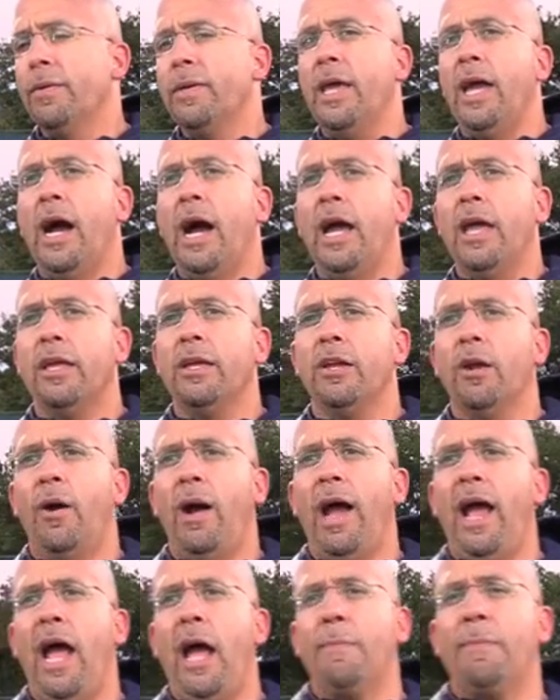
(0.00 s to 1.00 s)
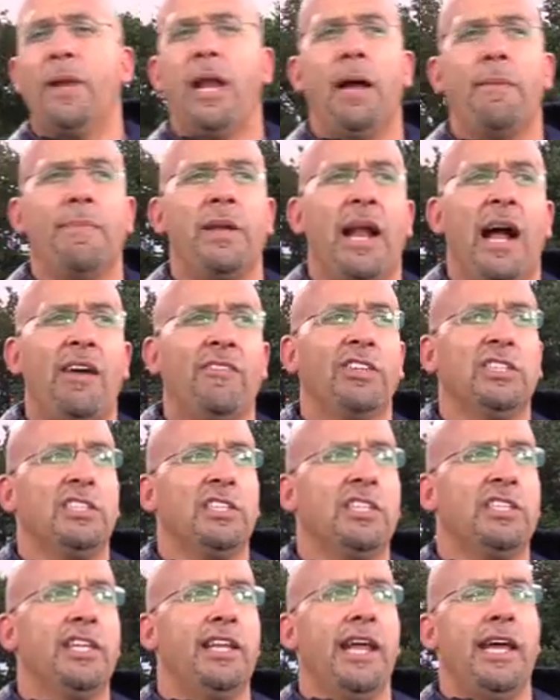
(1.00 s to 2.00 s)
Yeah, I have been. I mean,
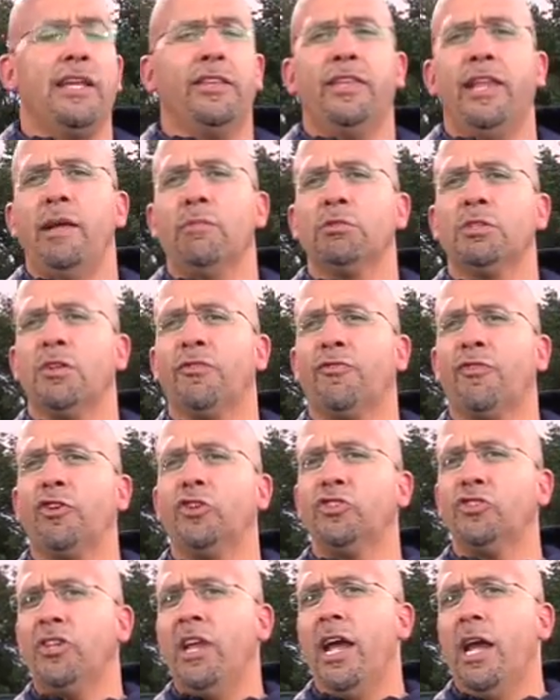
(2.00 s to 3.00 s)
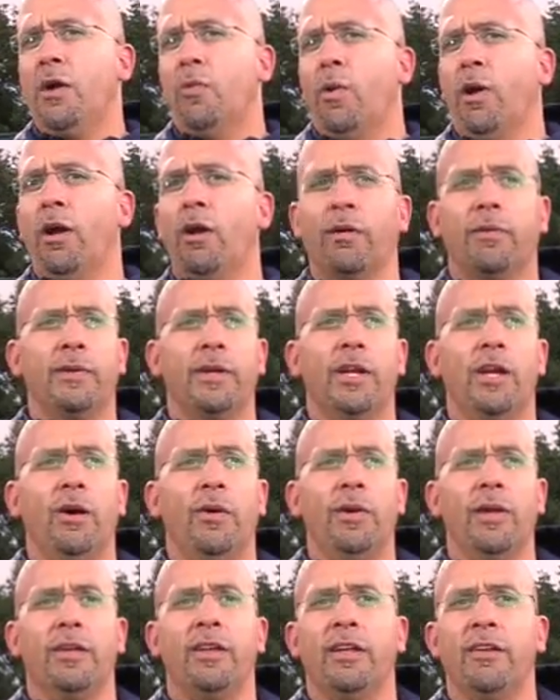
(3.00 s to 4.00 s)
obviously today was the first day where,
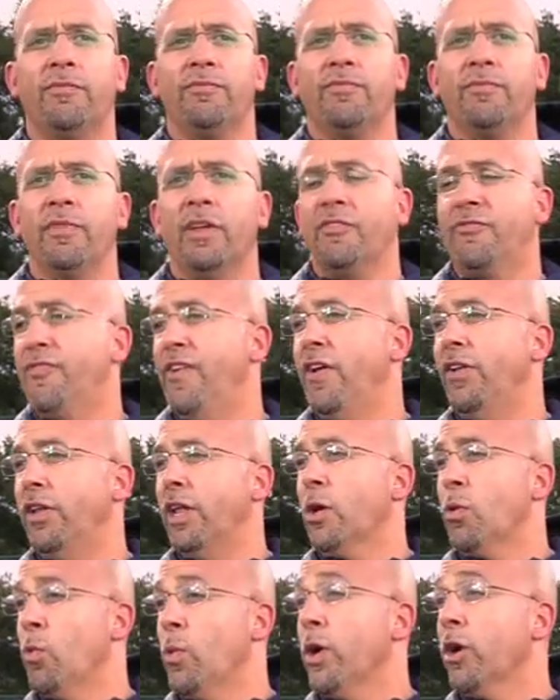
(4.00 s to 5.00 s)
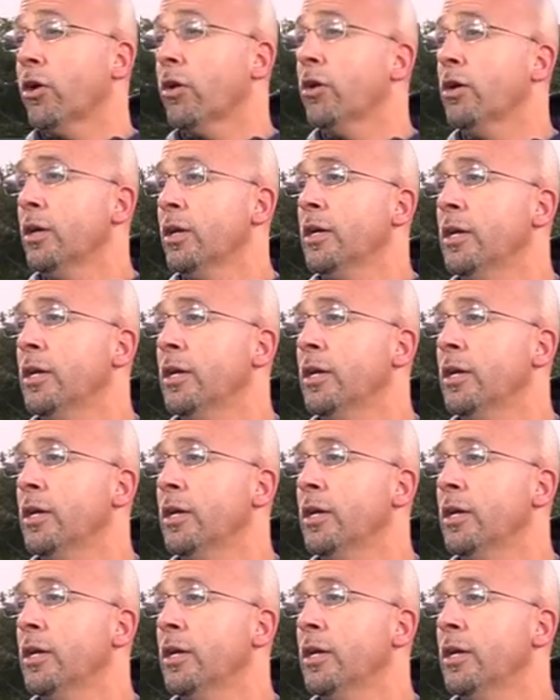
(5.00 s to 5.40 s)
it felt like winter.